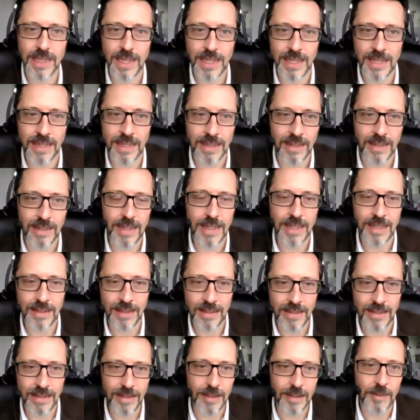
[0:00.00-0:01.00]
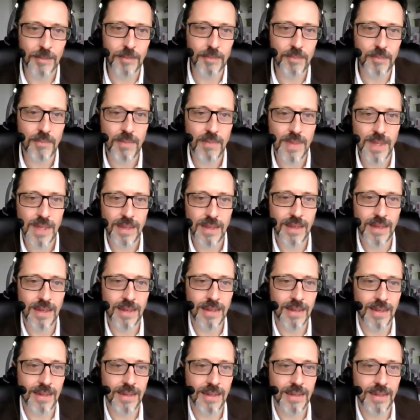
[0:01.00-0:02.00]
in the
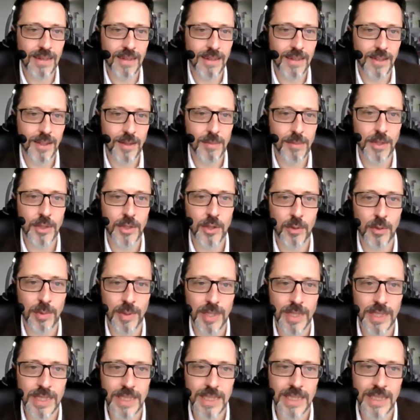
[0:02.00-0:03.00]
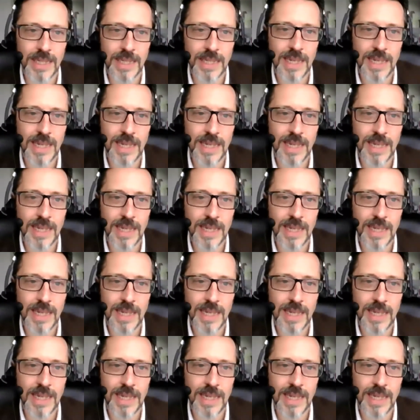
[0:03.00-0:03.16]
metropolis?